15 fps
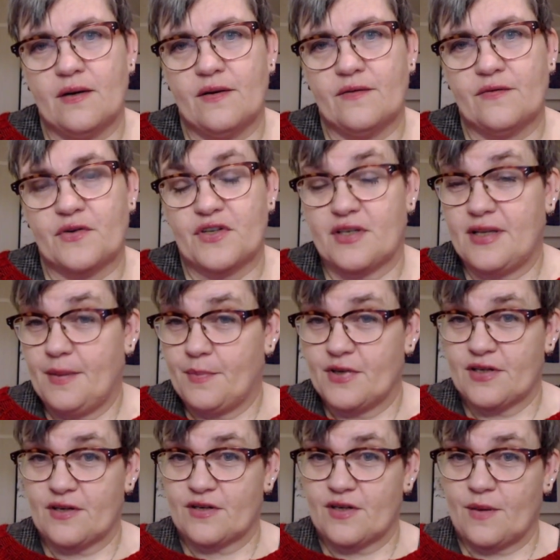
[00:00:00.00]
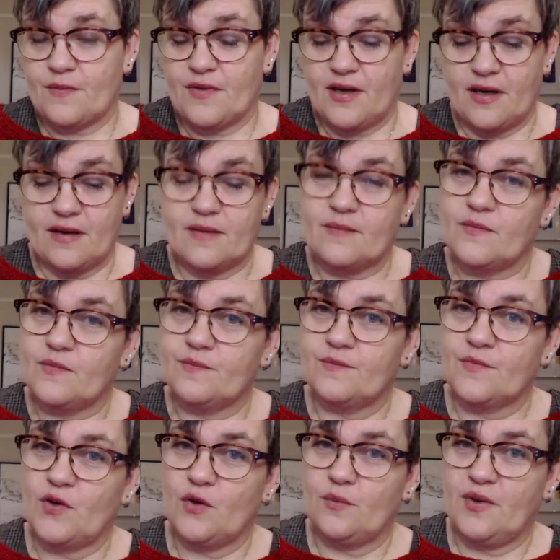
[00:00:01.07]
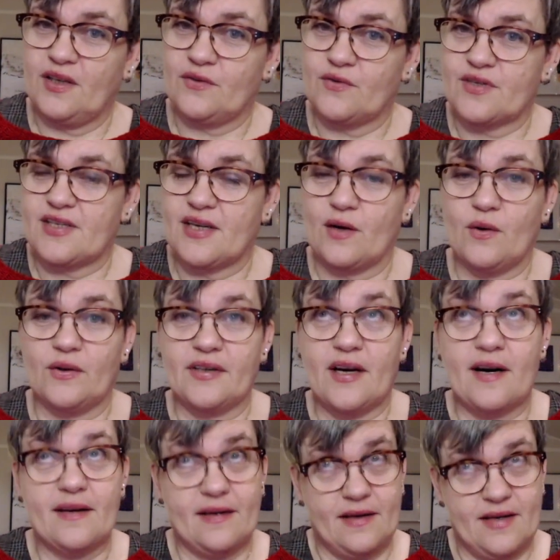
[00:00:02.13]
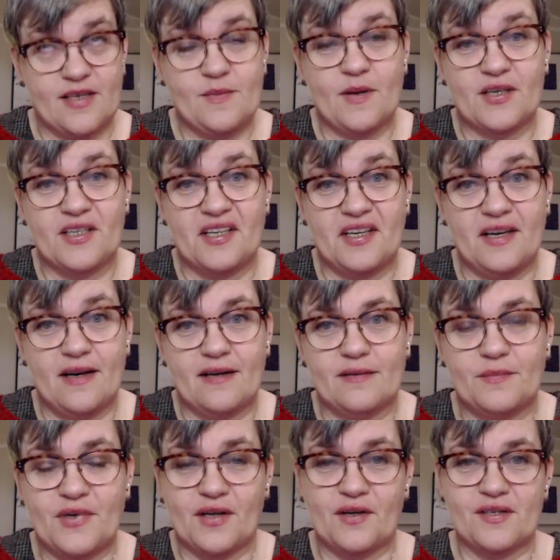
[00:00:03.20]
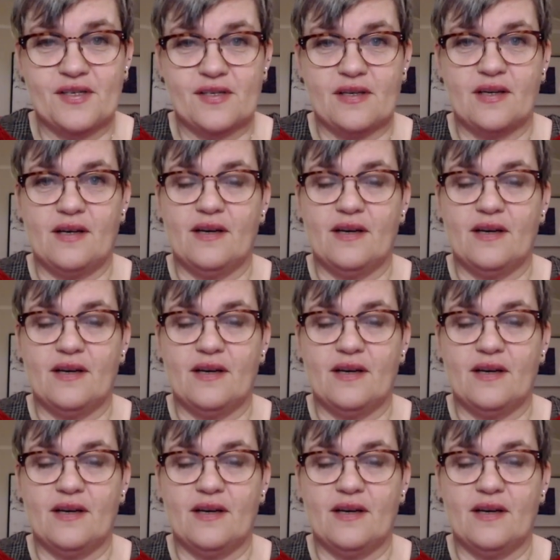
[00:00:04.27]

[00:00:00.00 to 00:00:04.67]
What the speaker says: for slippers or something could be interesting all year, especially here, because